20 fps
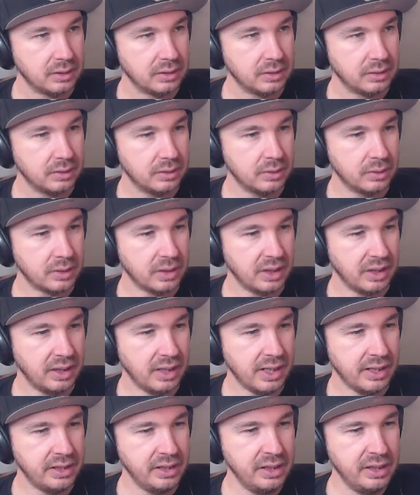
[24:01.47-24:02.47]
Okay,
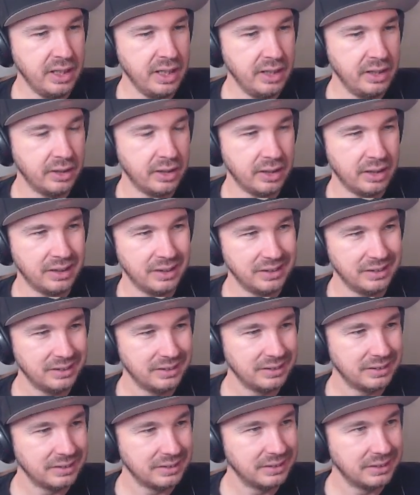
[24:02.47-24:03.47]
I think
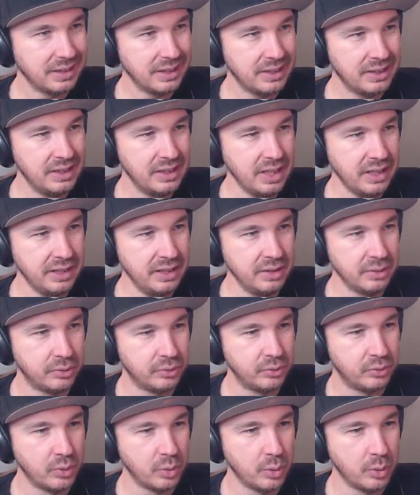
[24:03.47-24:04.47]
I can
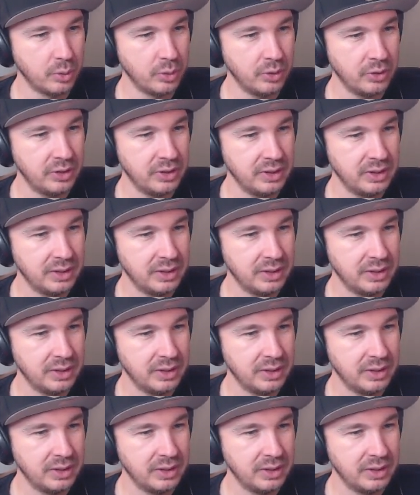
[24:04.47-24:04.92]
afford.